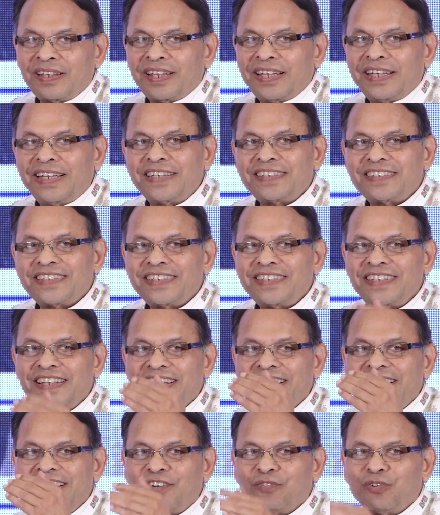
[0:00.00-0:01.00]
Let's say the
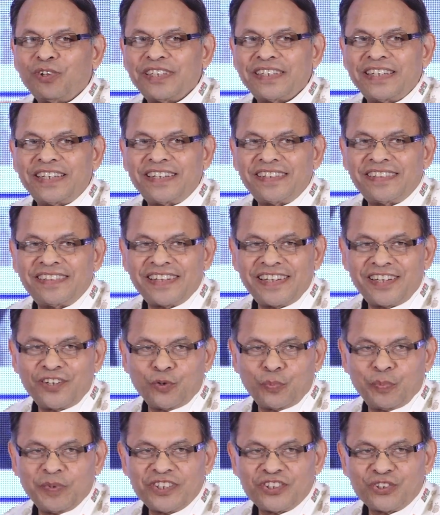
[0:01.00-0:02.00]
rate was 83
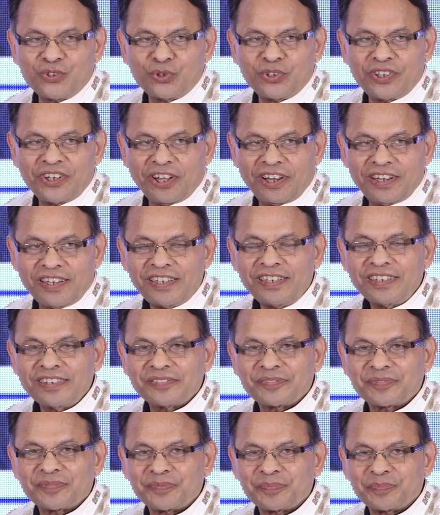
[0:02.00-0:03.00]
rupees to a dollar,
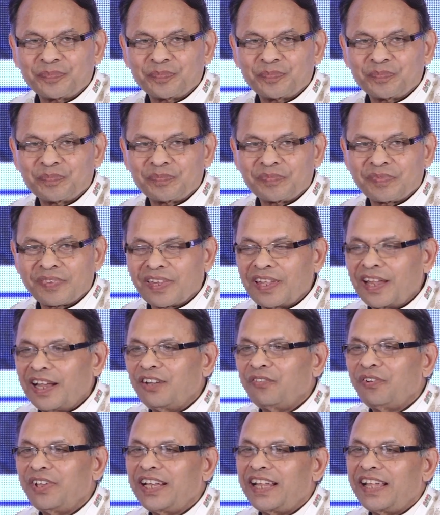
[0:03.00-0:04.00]

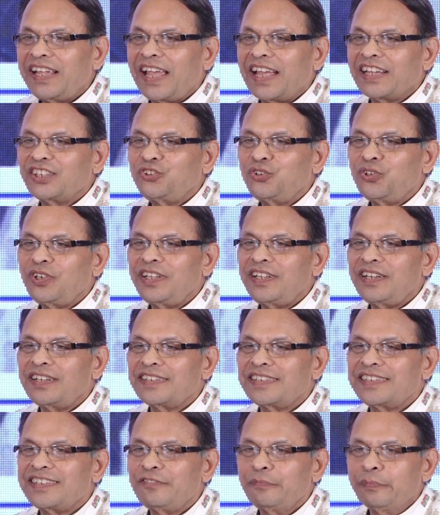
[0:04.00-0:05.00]
and when I actually
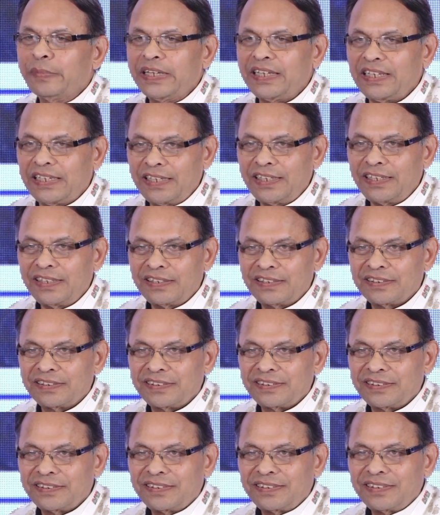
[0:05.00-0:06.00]
receive money,
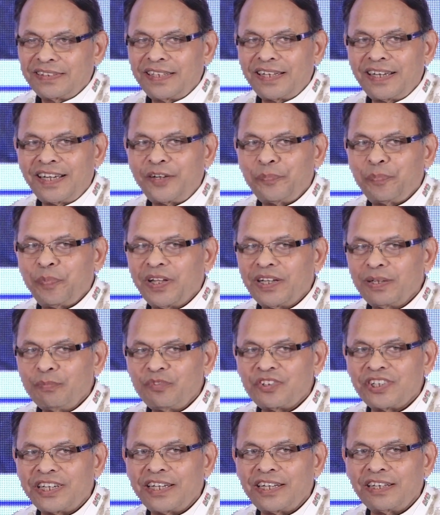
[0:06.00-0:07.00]
the rate
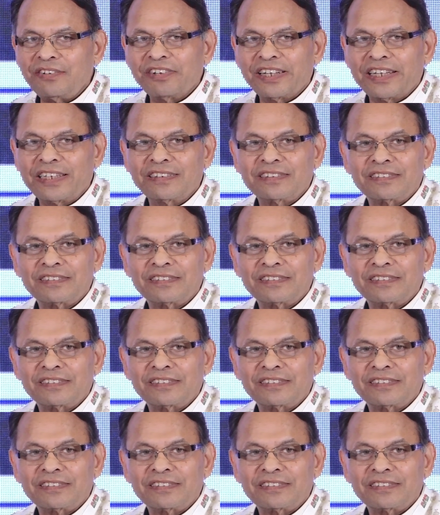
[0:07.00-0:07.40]
becomes 81.